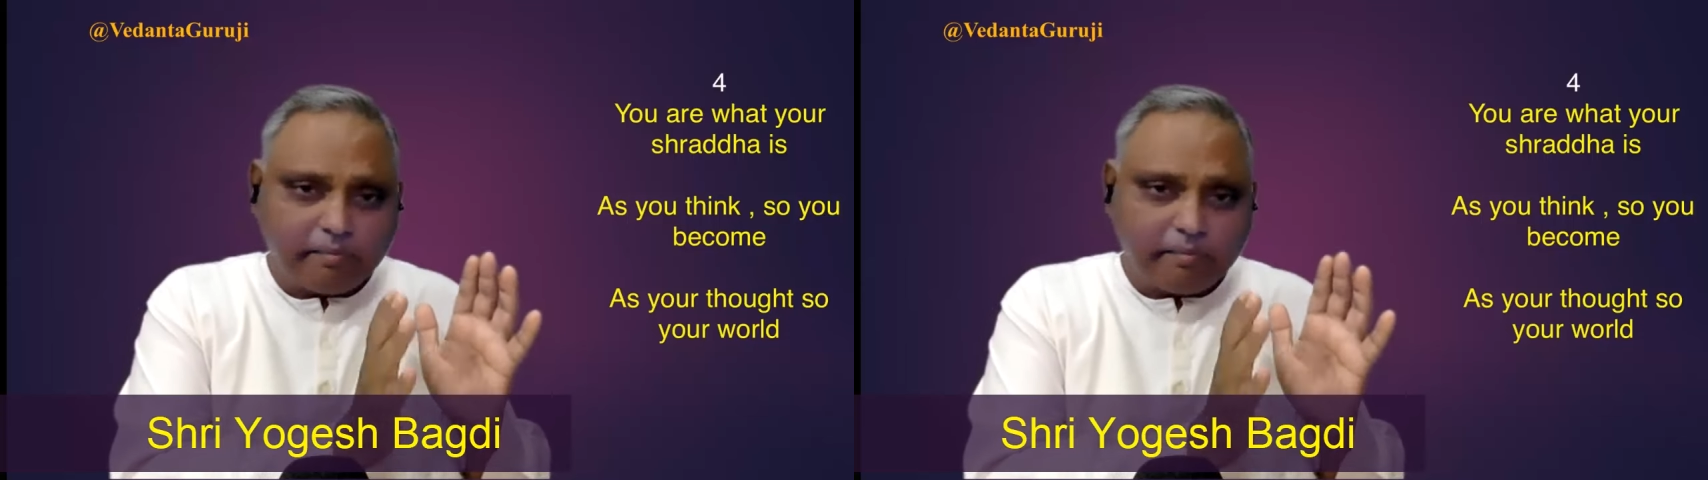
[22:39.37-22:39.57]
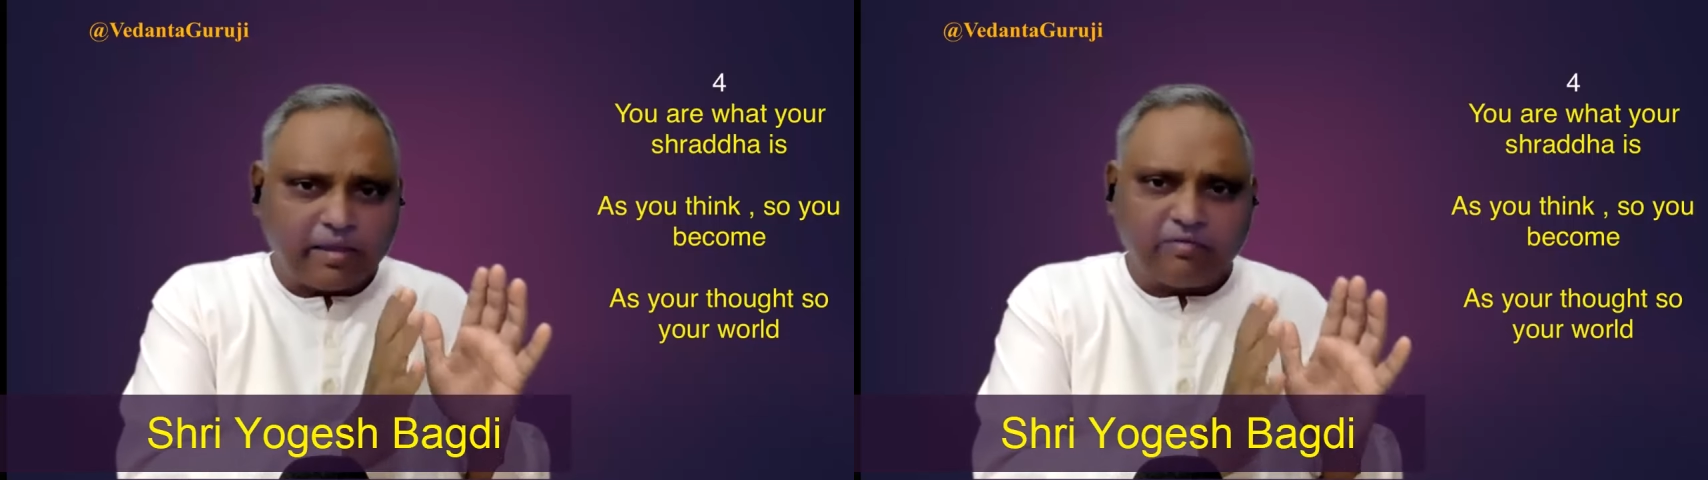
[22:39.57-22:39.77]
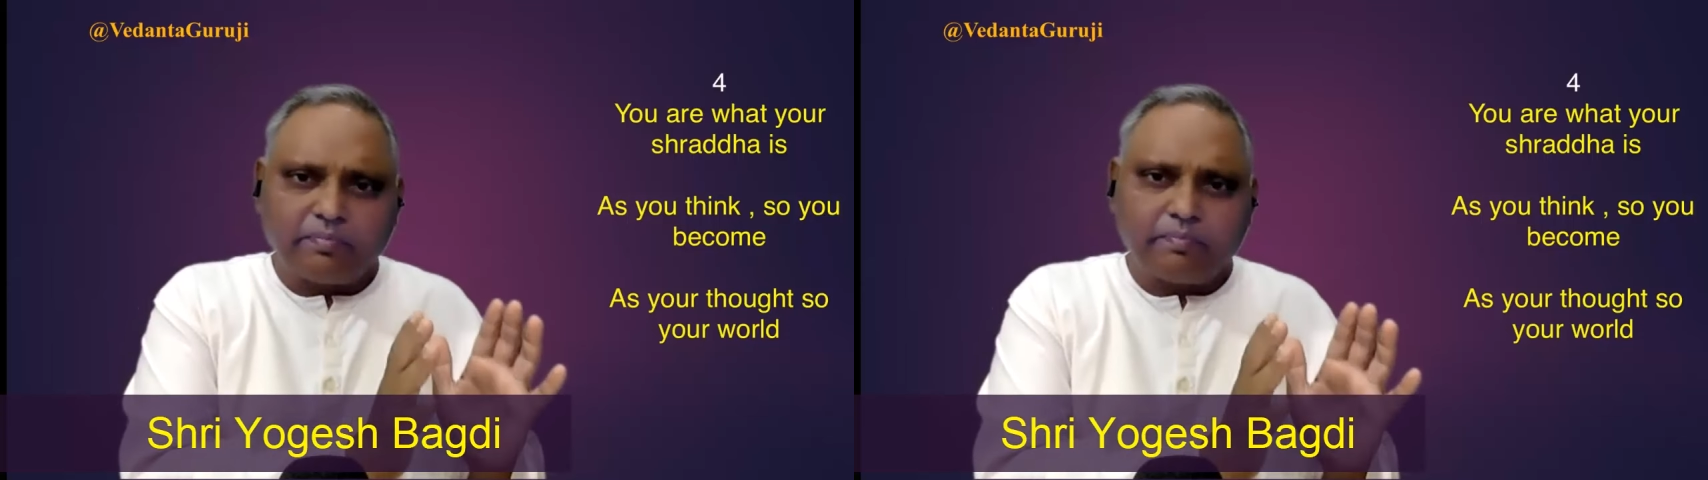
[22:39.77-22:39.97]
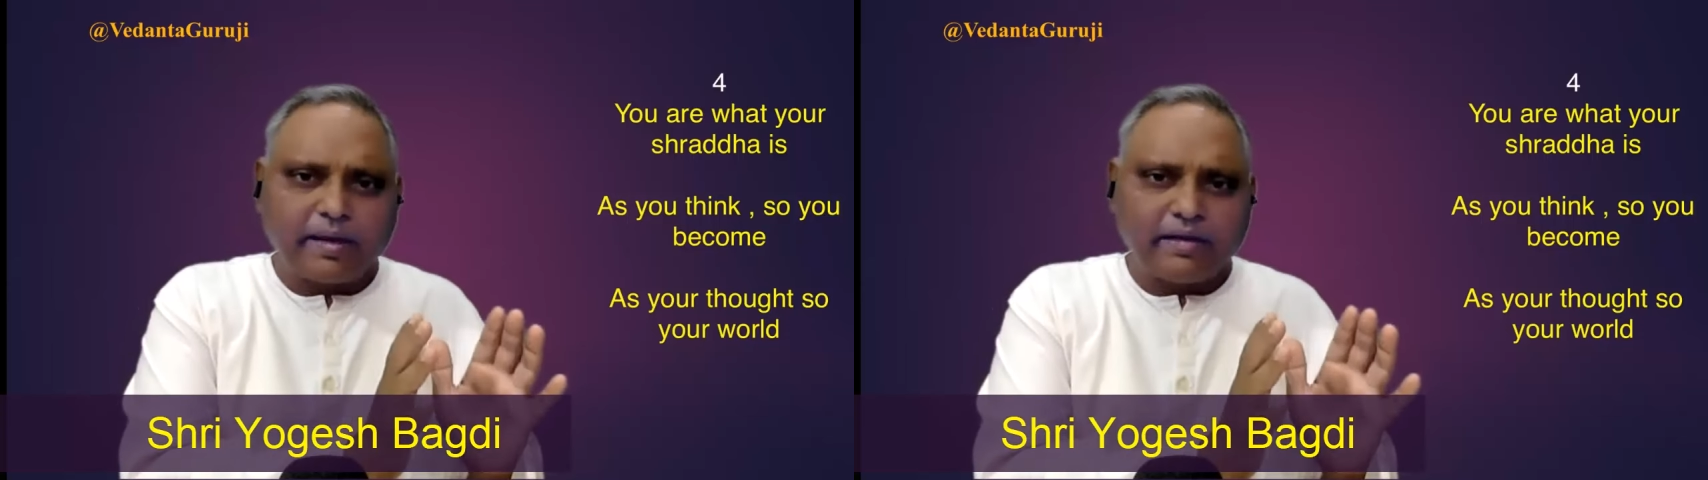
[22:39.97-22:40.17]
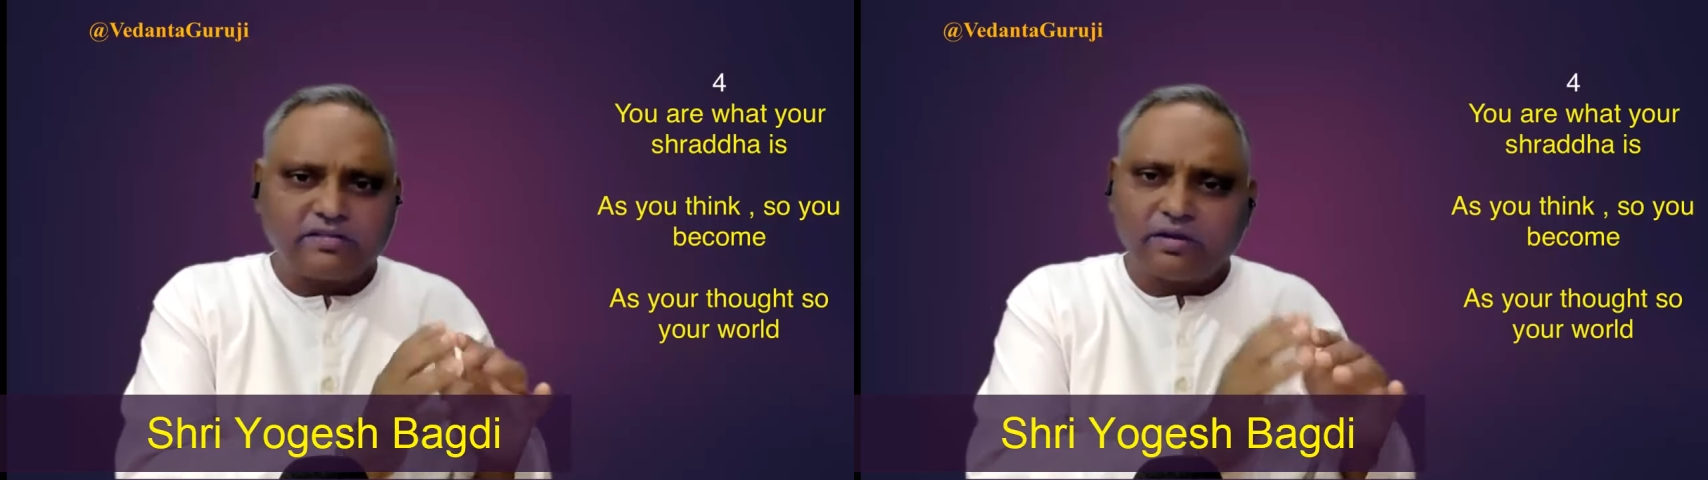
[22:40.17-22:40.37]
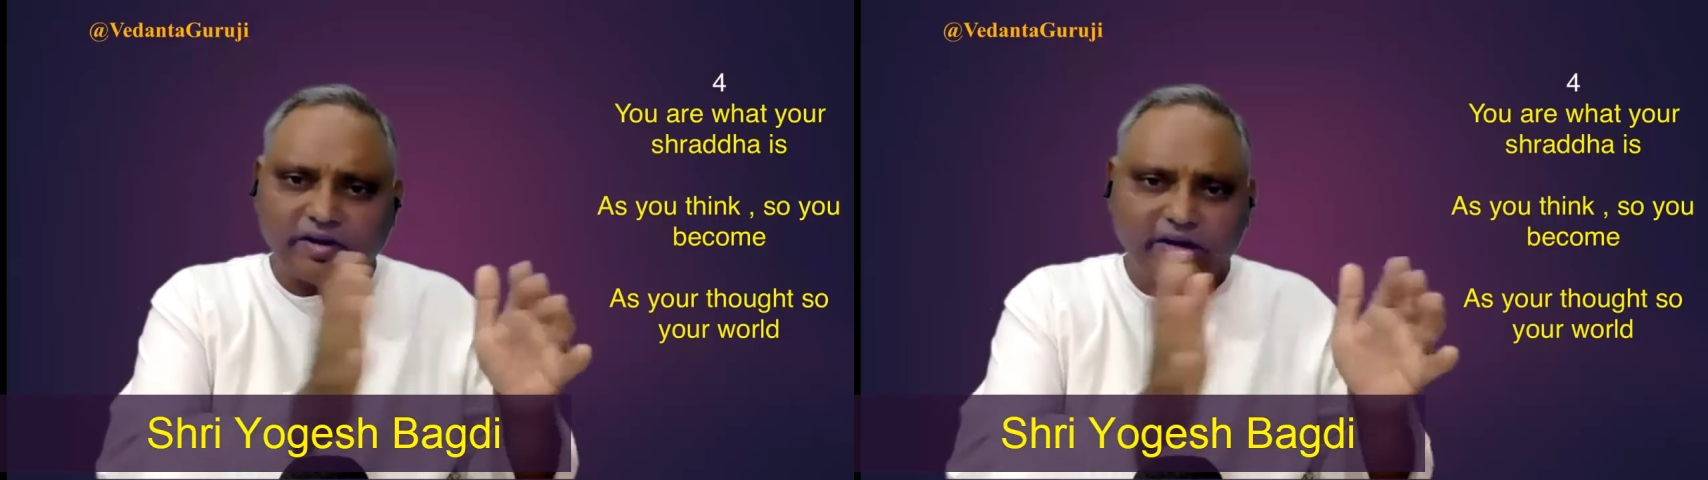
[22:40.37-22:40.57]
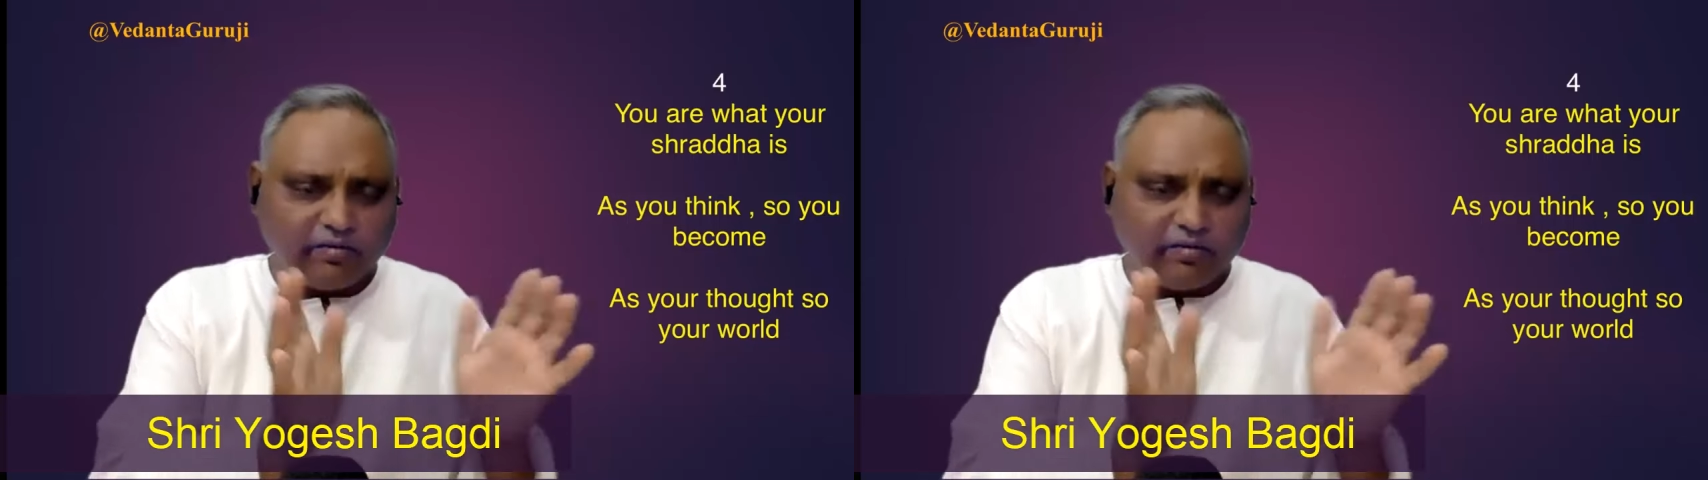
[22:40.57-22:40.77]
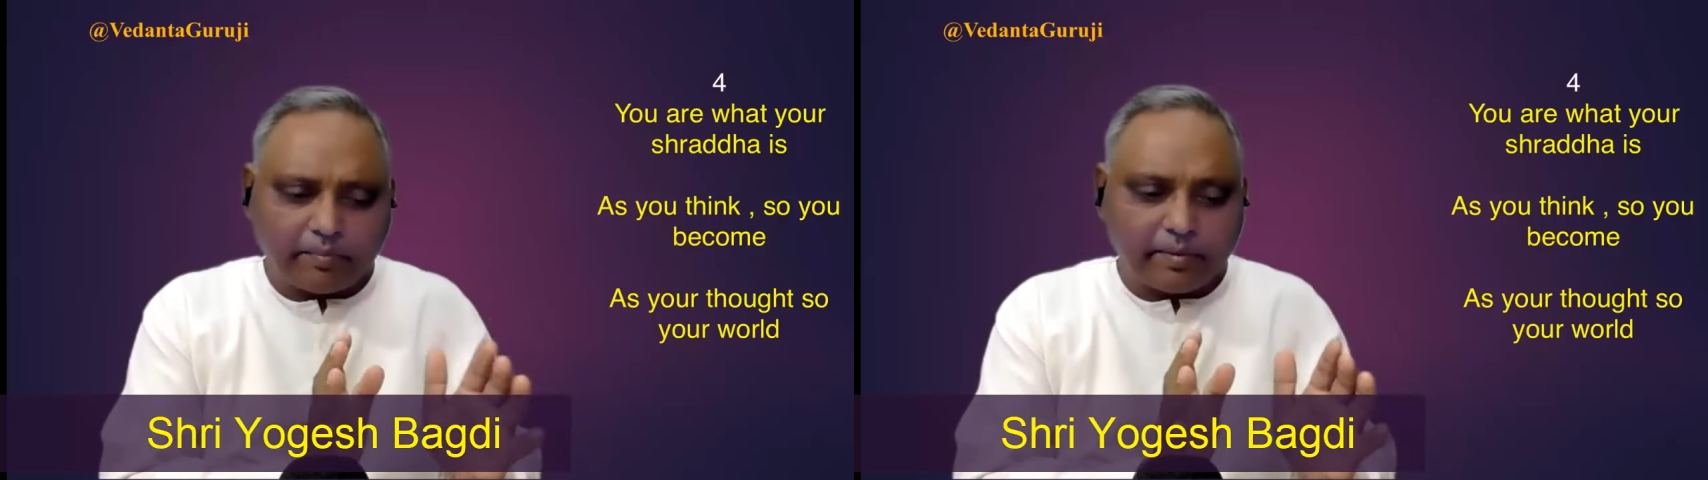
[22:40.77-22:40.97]
by our parents, our
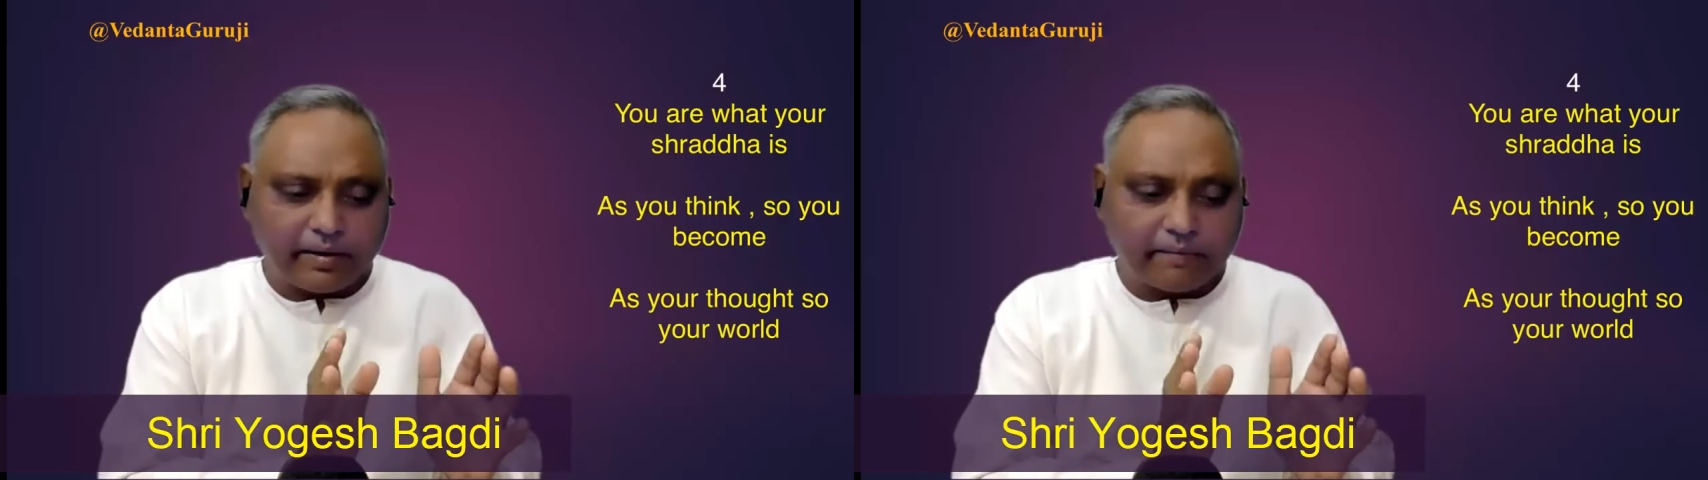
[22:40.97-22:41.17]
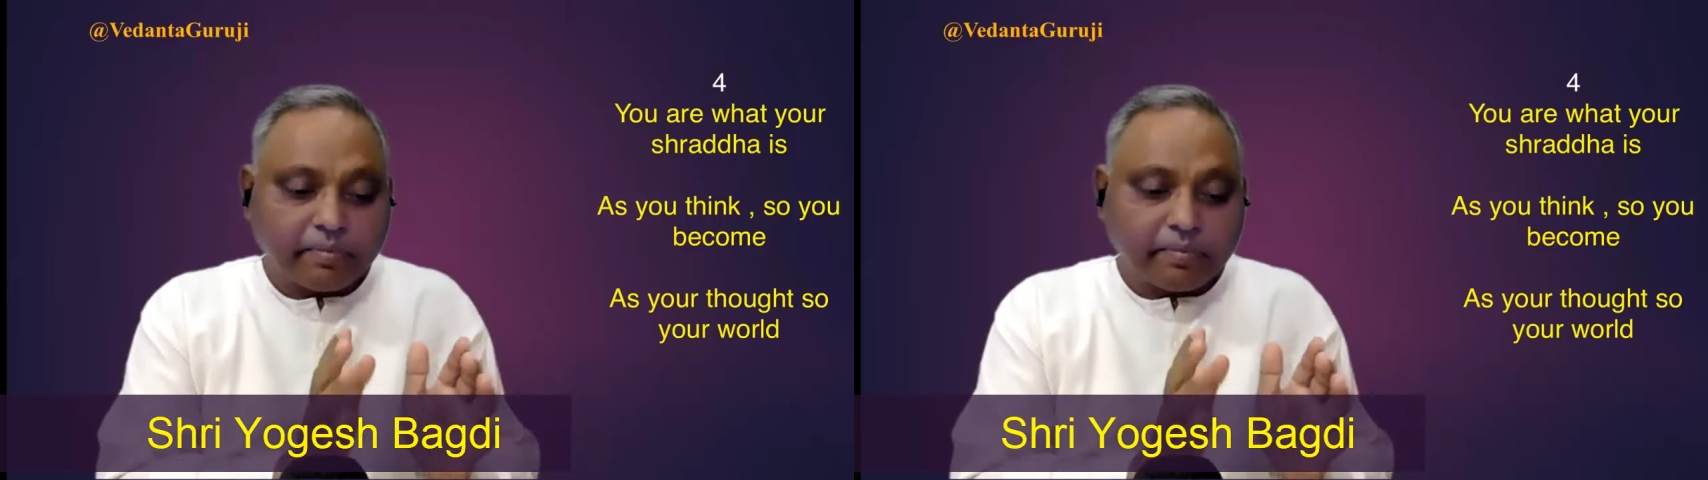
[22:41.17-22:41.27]
environment.